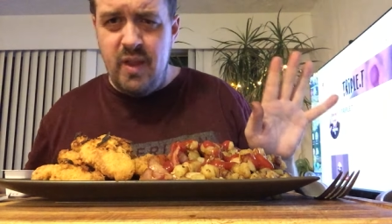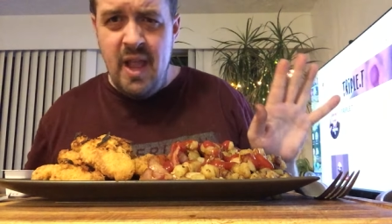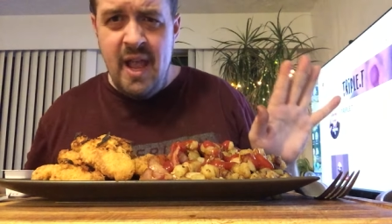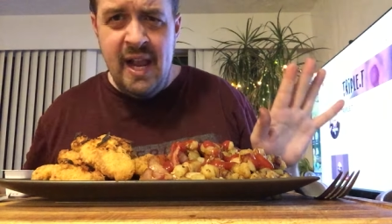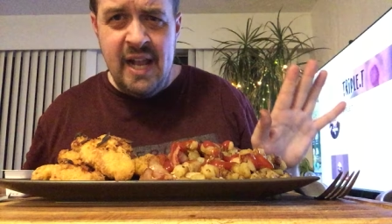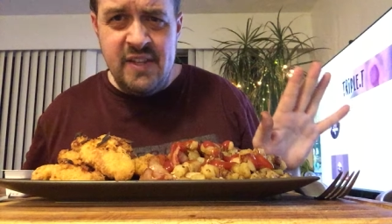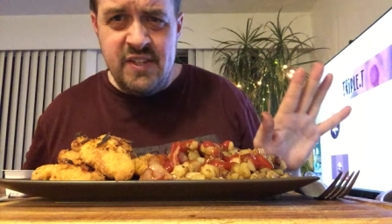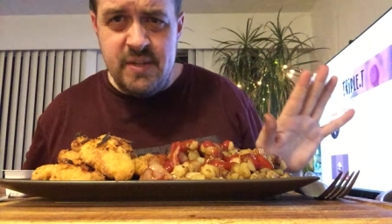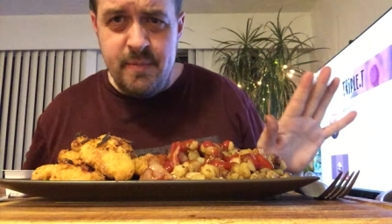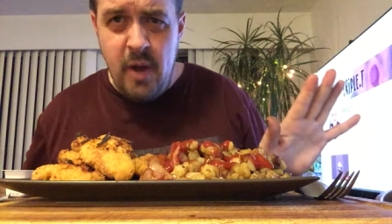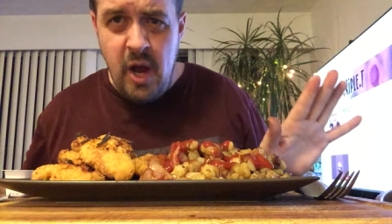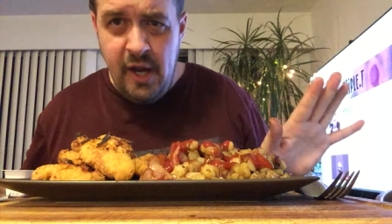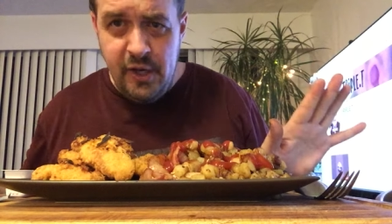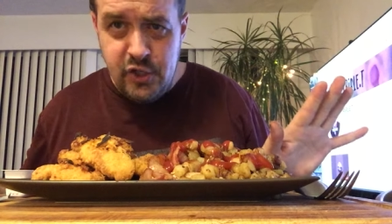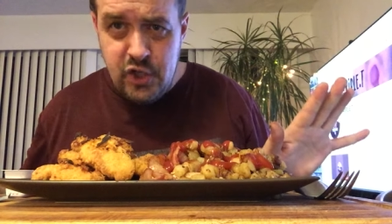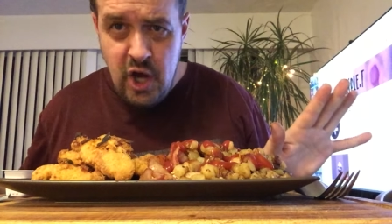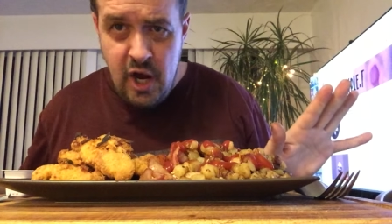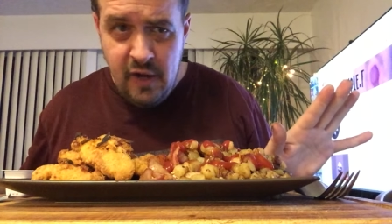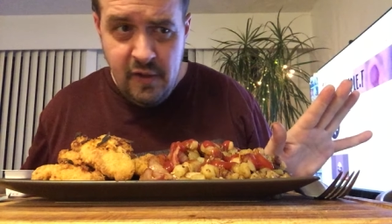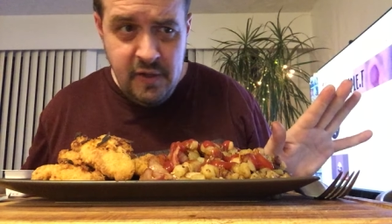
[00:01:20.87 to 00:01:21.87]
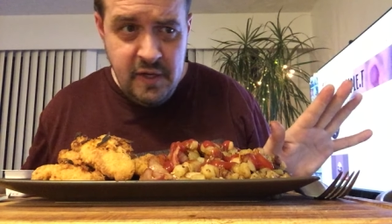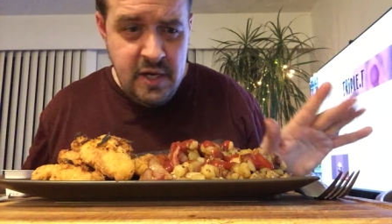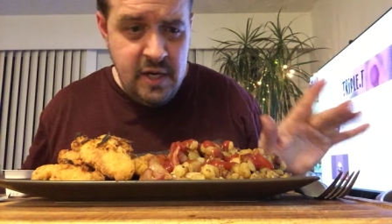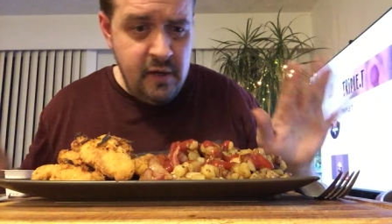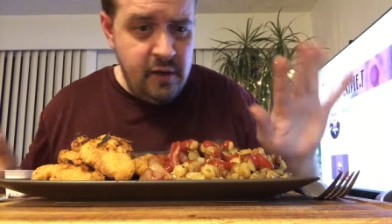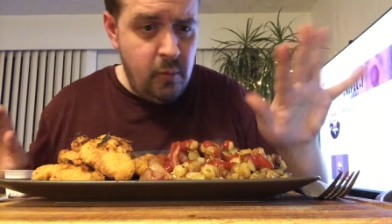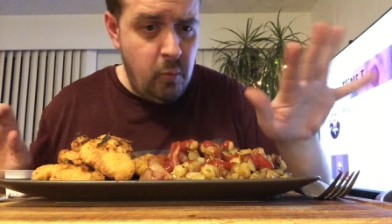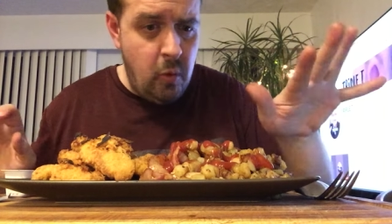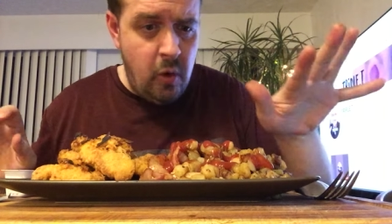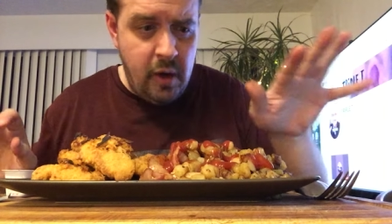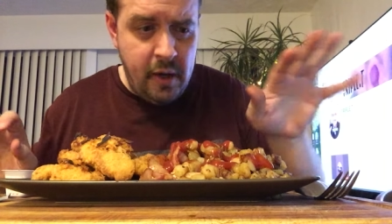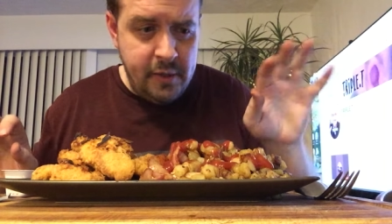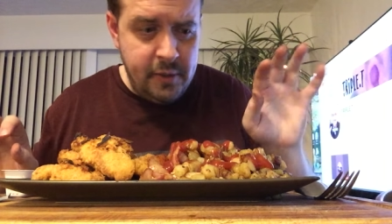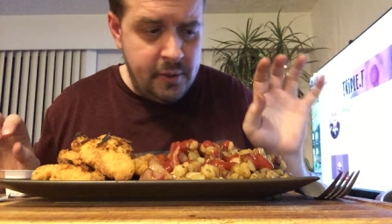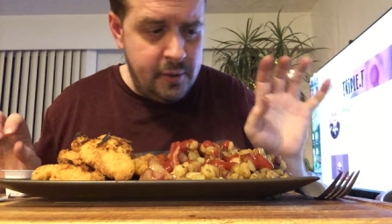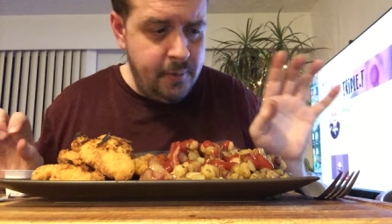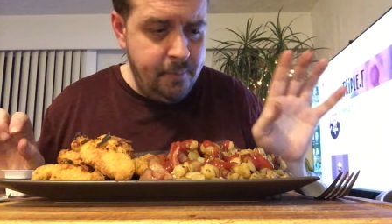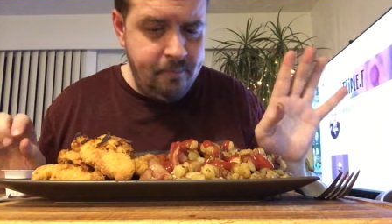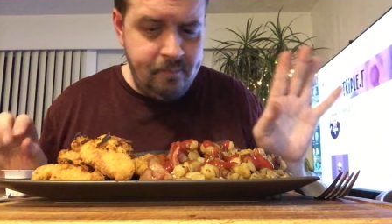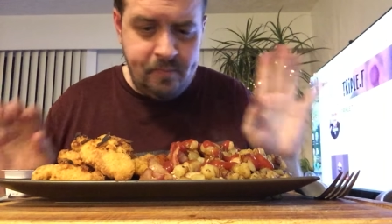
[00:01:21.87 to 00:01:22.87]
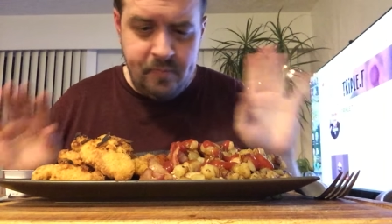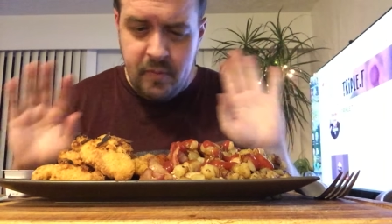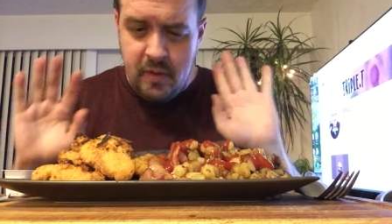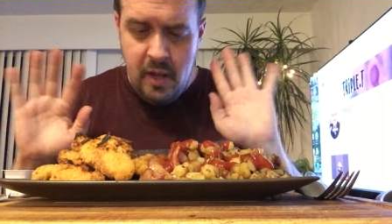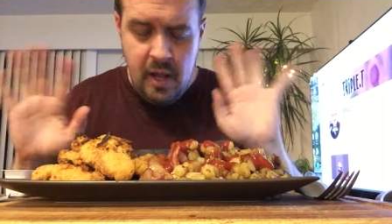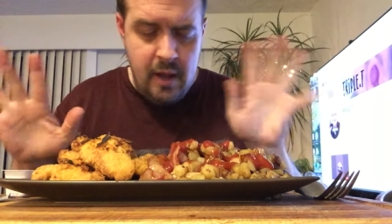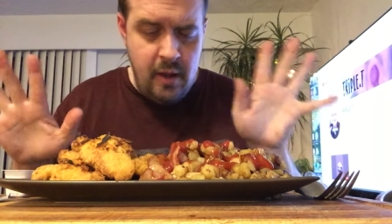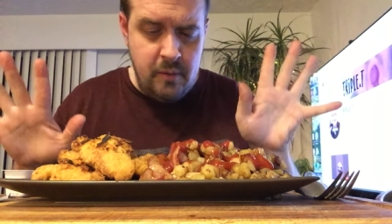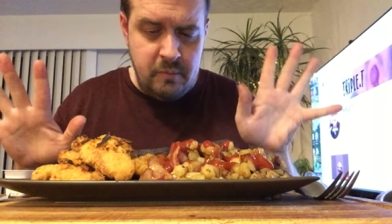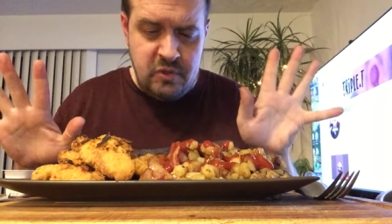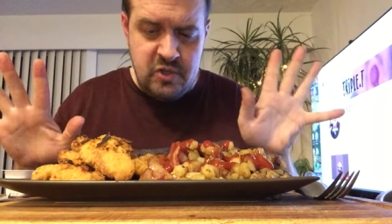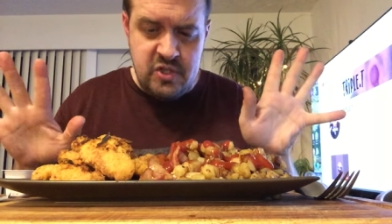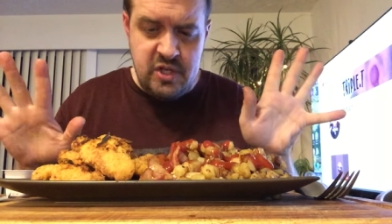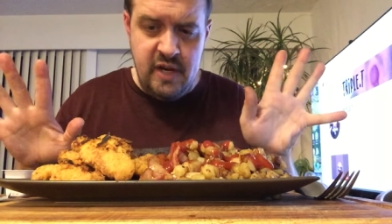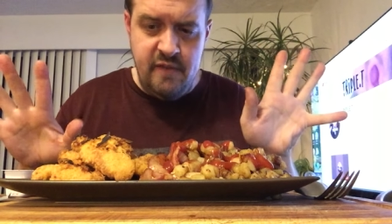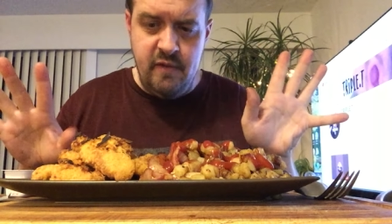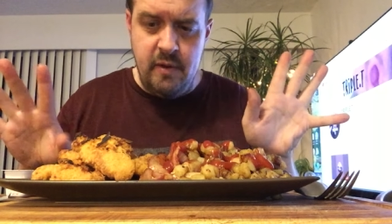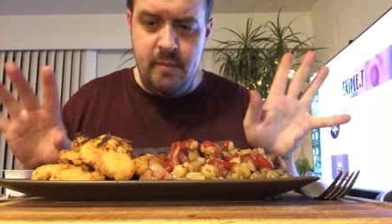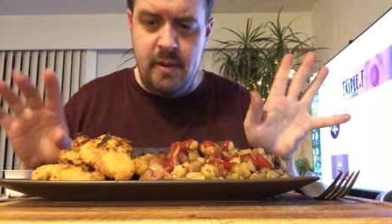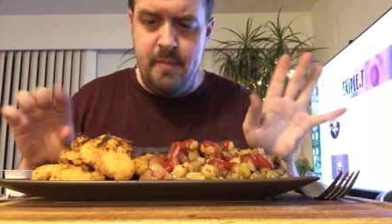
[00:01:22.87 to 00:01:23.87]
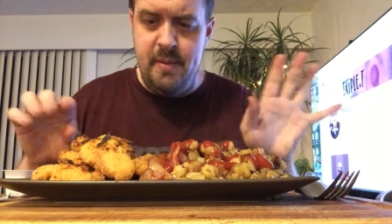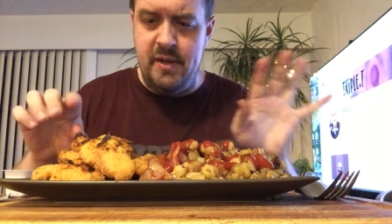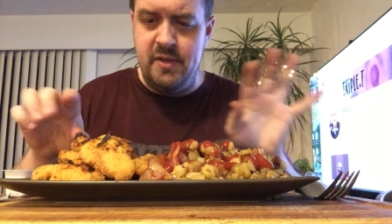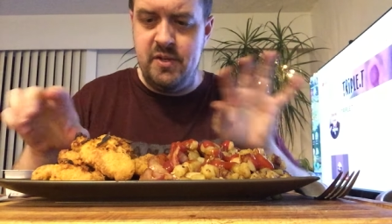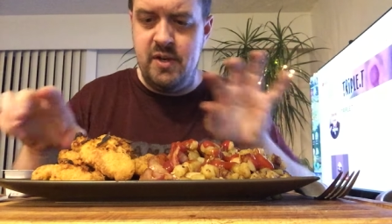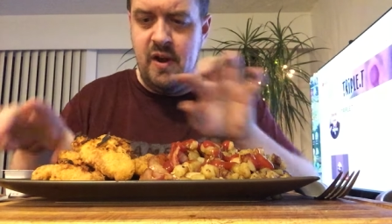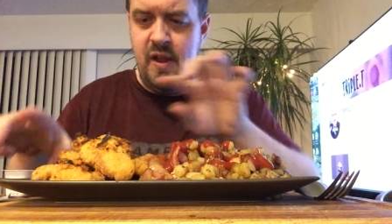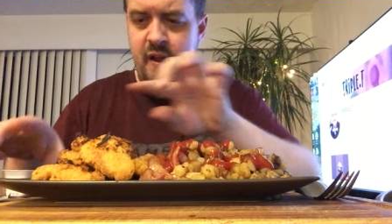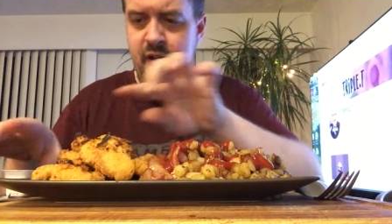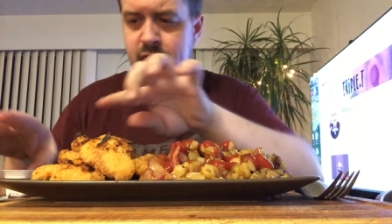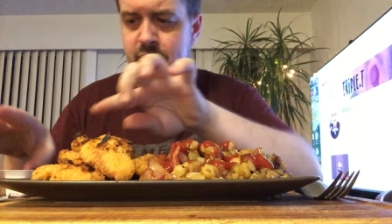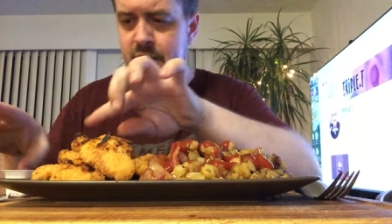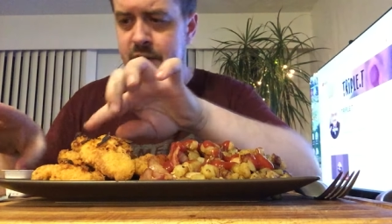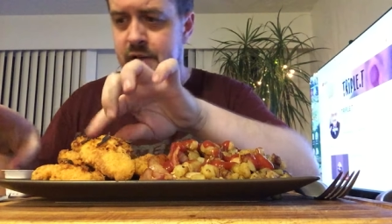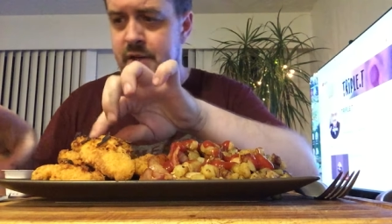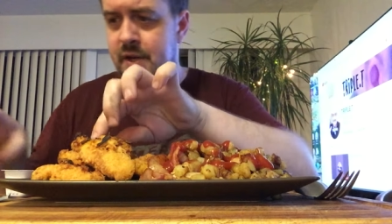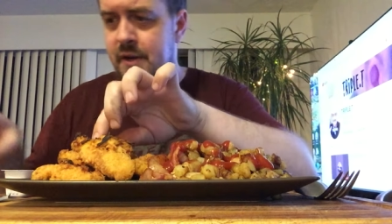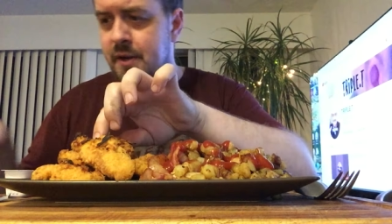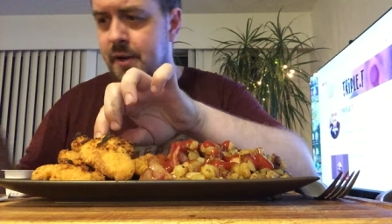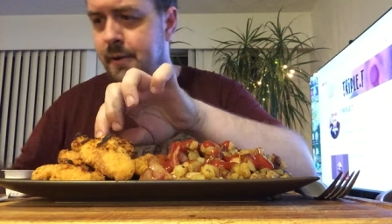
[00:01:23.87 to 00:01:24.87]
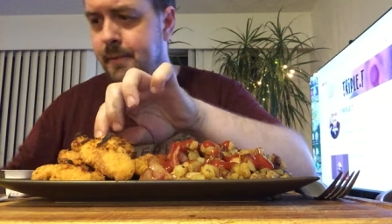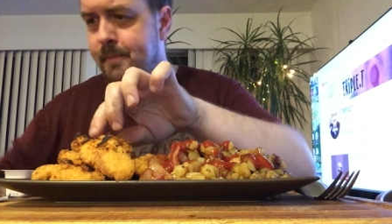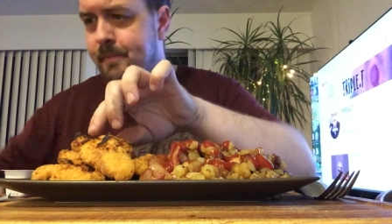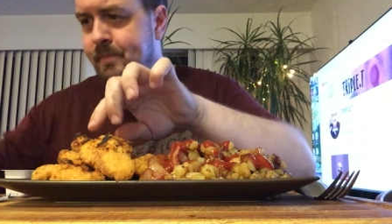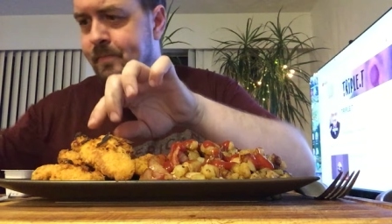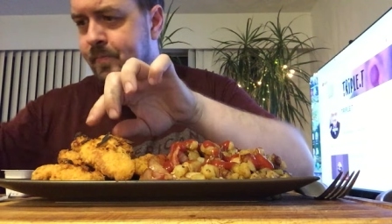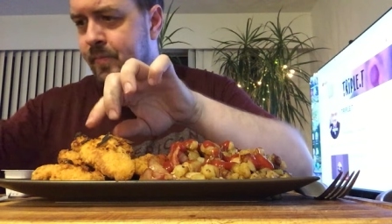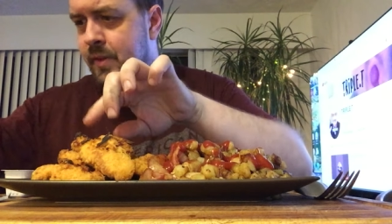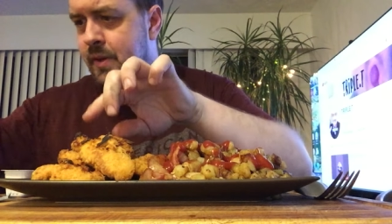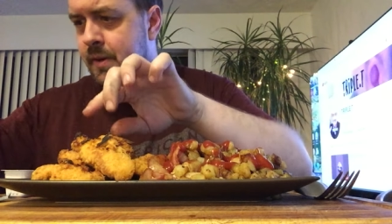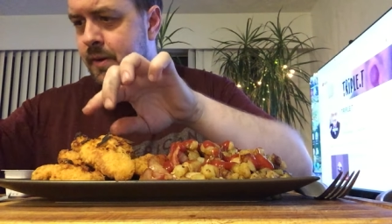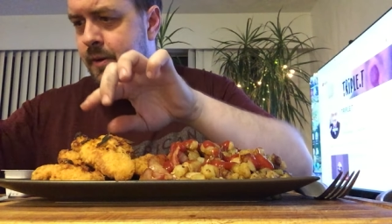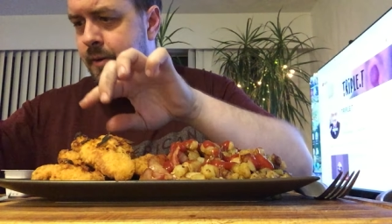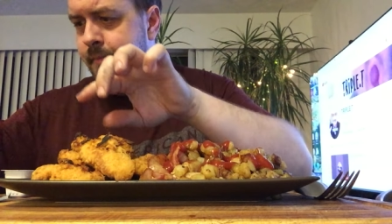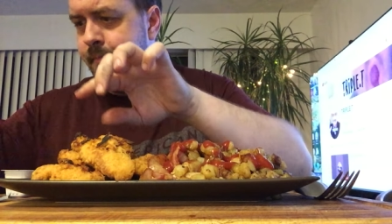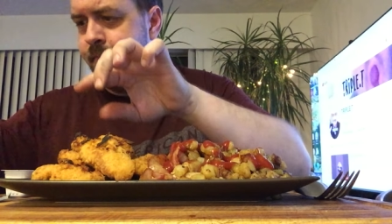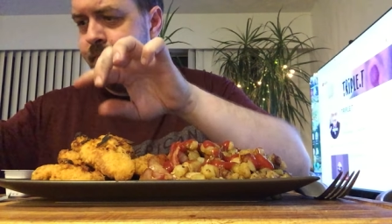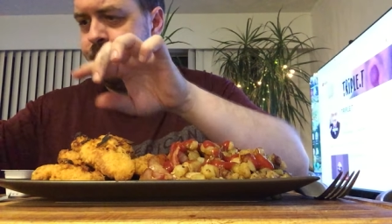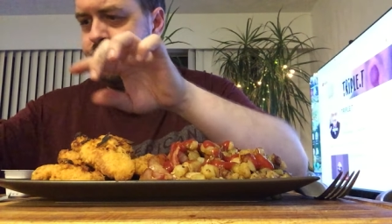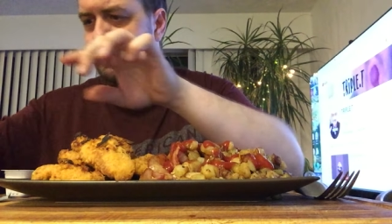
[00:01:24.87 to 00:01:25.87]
I got some hot chocolate here, water. Oh, I'm just living my best life, I tell you. Oh.